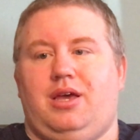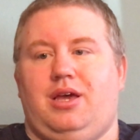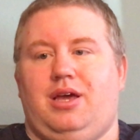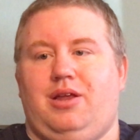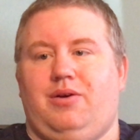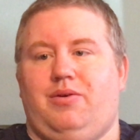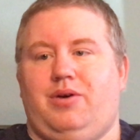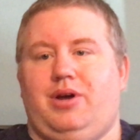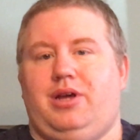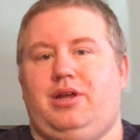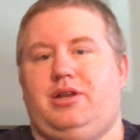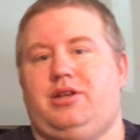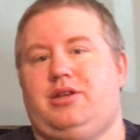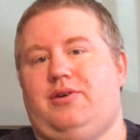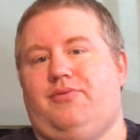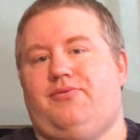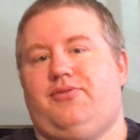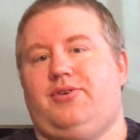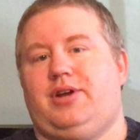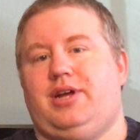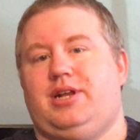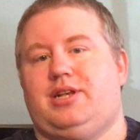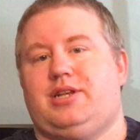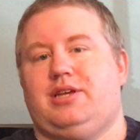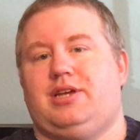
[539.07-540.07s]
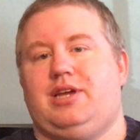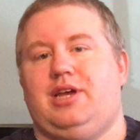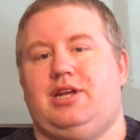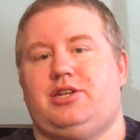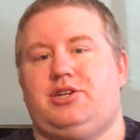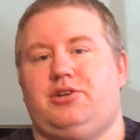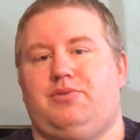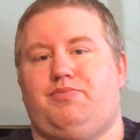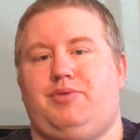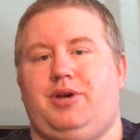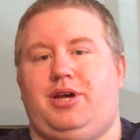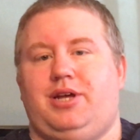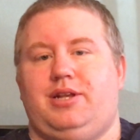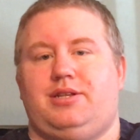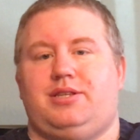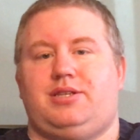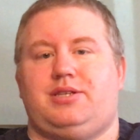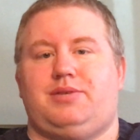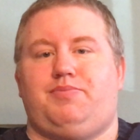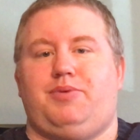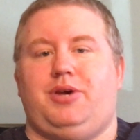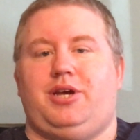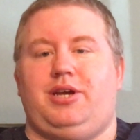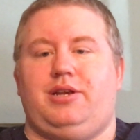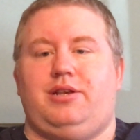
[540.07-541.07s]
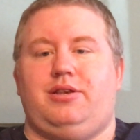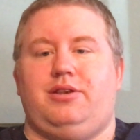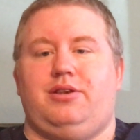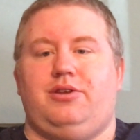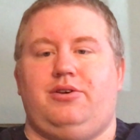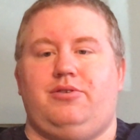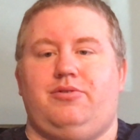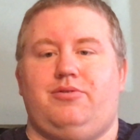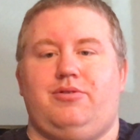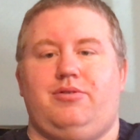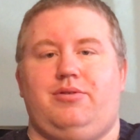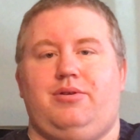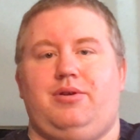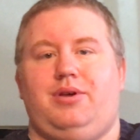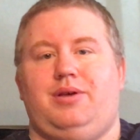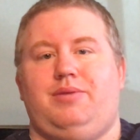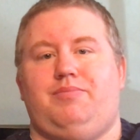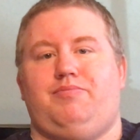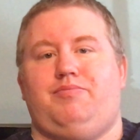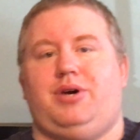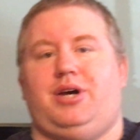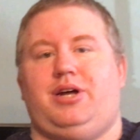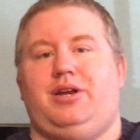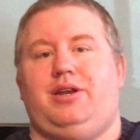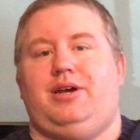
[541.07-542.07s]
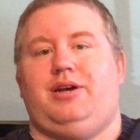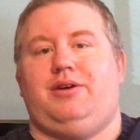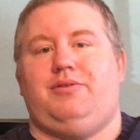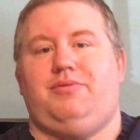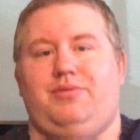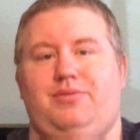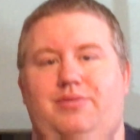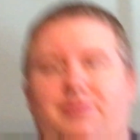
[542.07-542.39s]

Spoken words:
anyway, don't forget to get your pet spayed and neutered. Bye now.